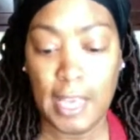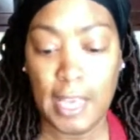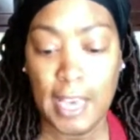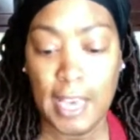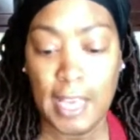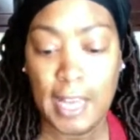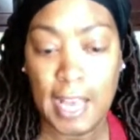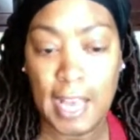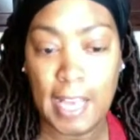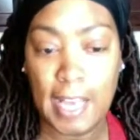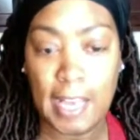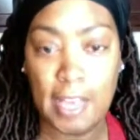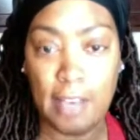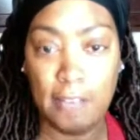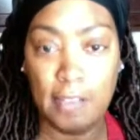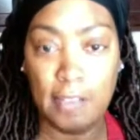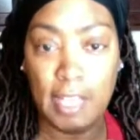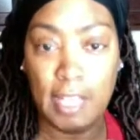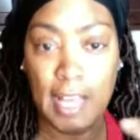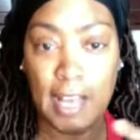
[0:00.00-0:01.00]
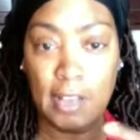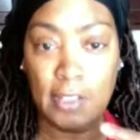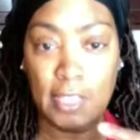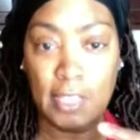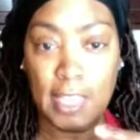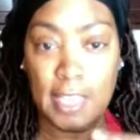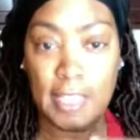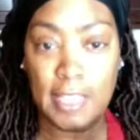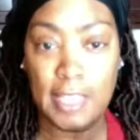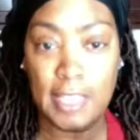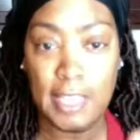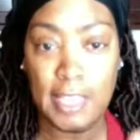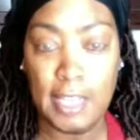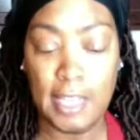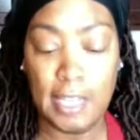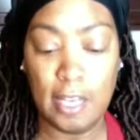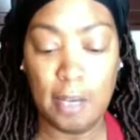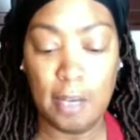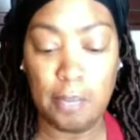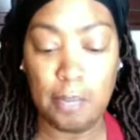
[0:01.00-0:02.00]
And I have allowed that to heat
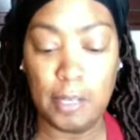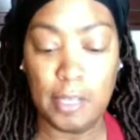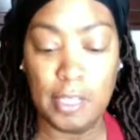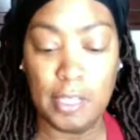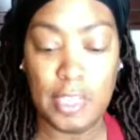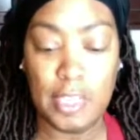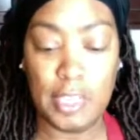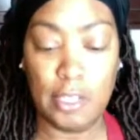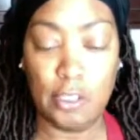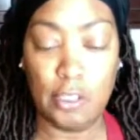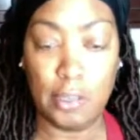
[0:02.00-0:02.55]
up until